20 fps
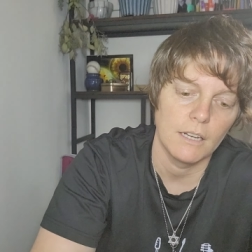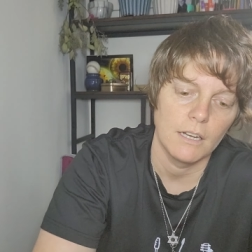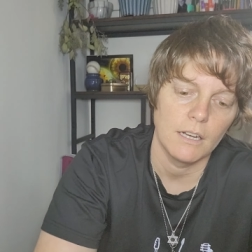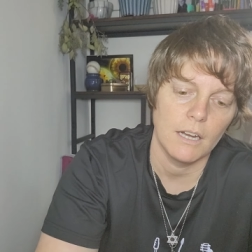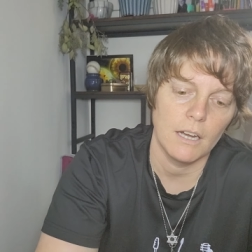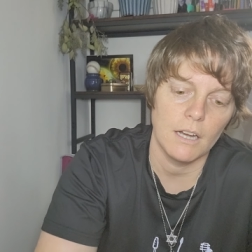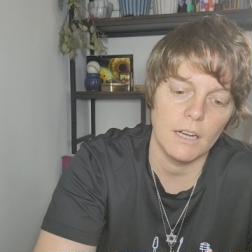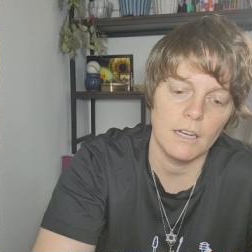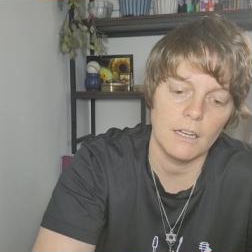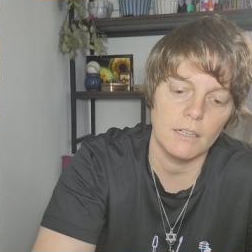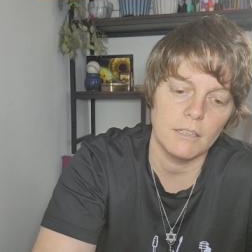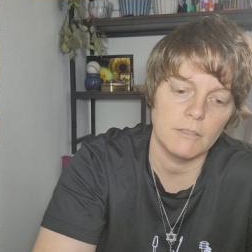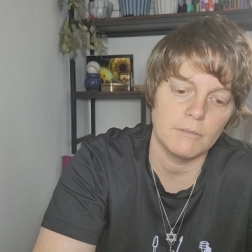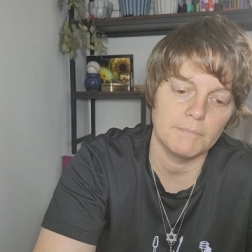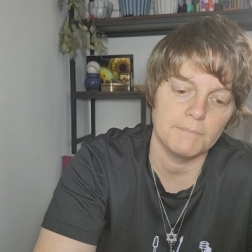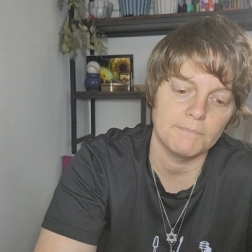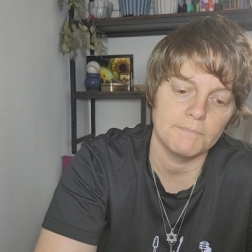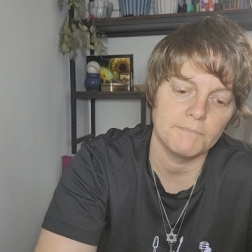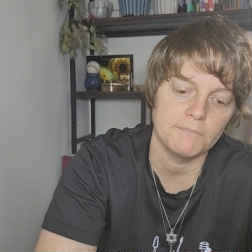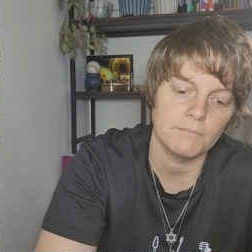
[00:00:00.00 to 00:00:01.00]

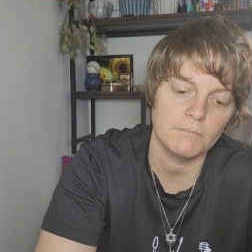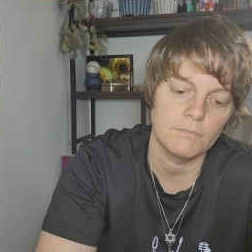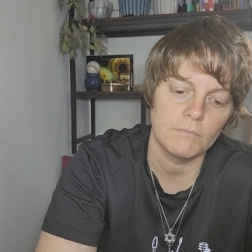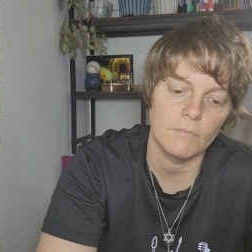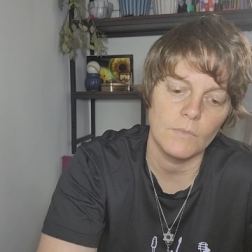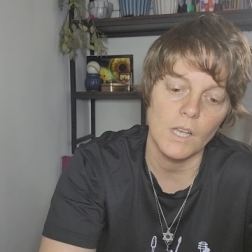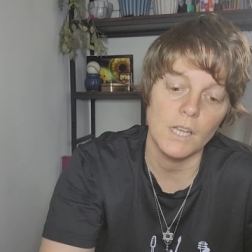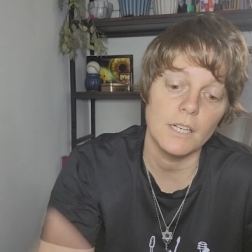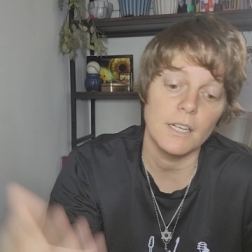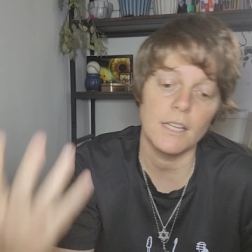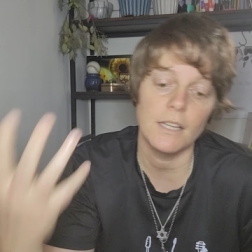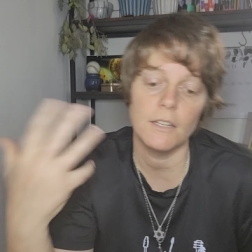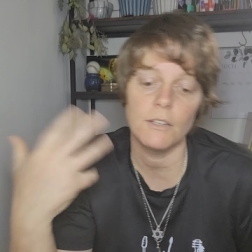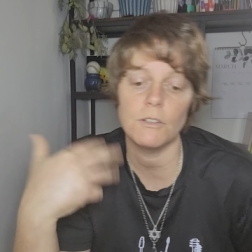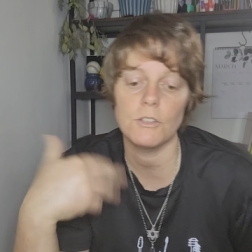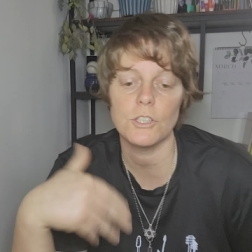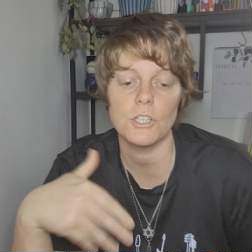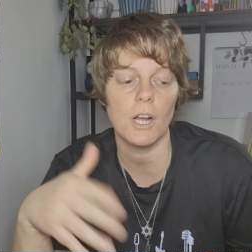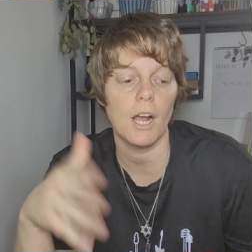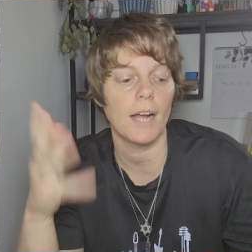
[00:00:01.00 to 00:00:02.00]
um, an
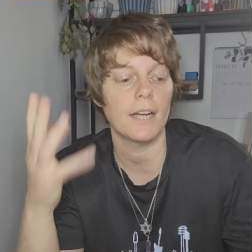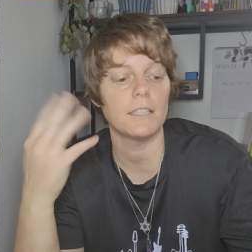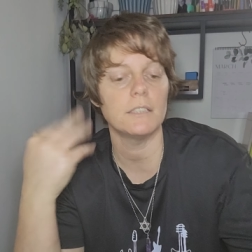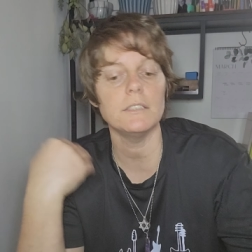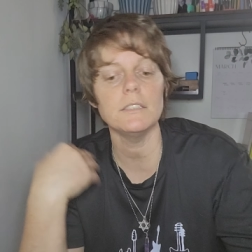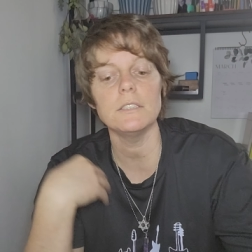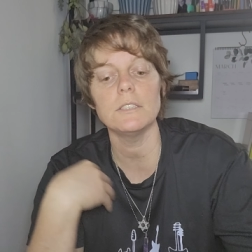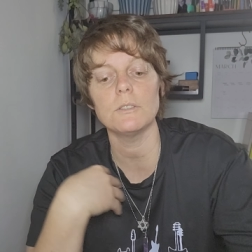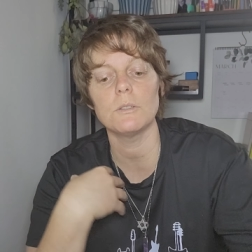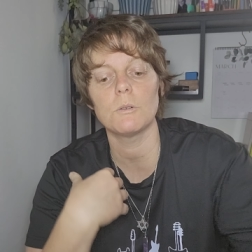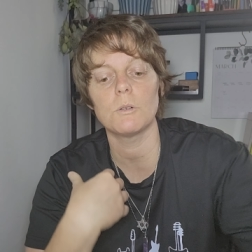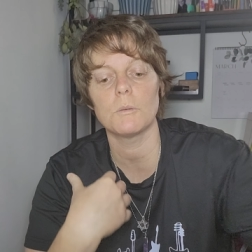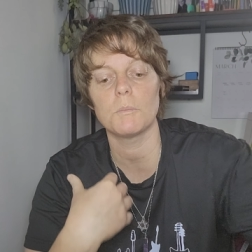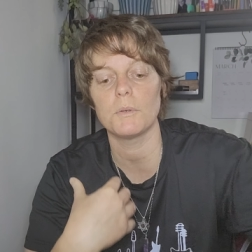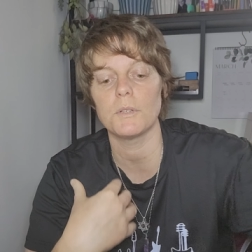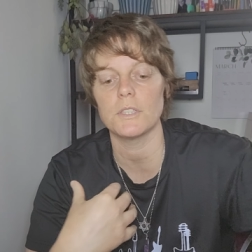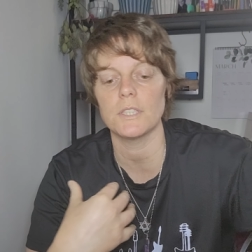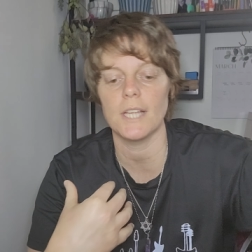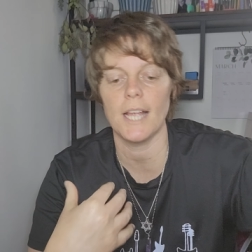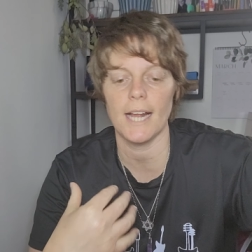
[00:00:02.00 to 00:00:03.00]
inner child or
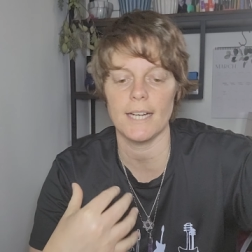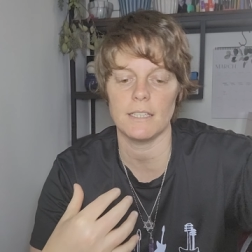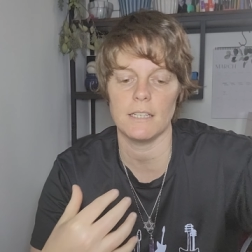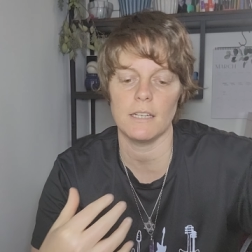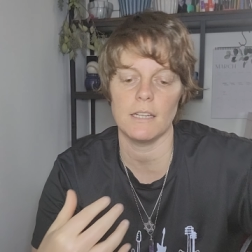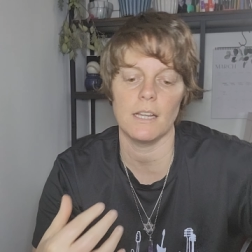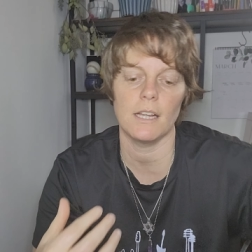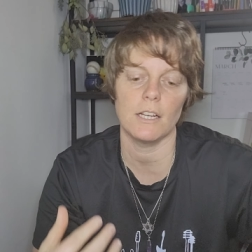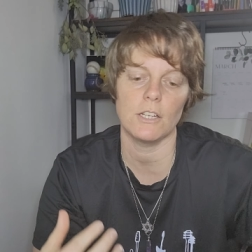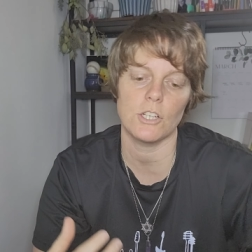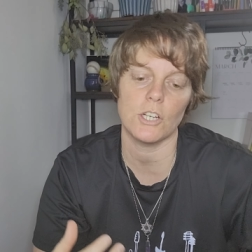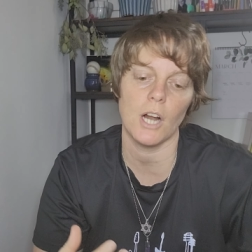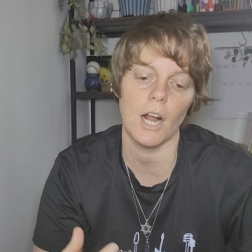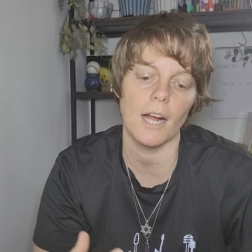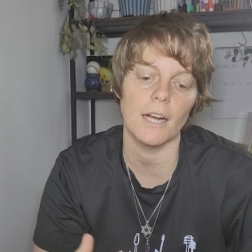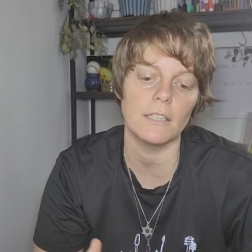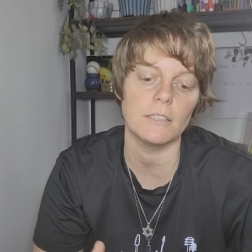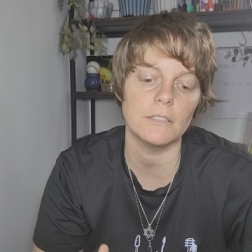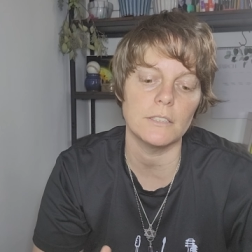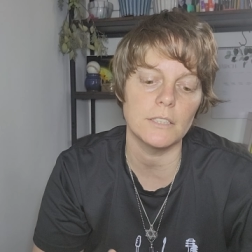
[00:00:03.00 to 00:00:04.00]
protecting a
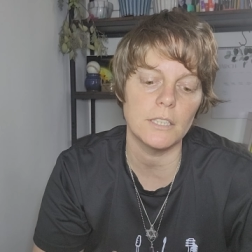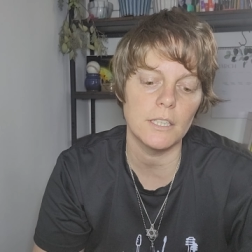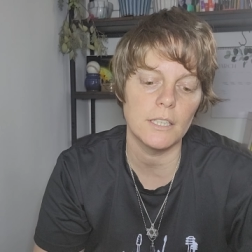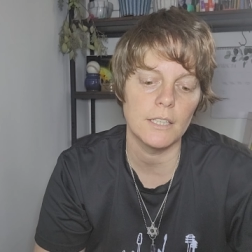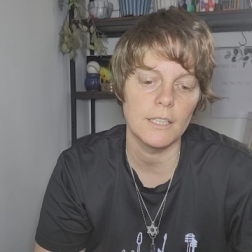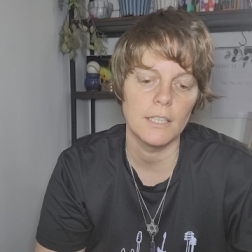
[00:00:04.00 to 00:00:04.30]
child.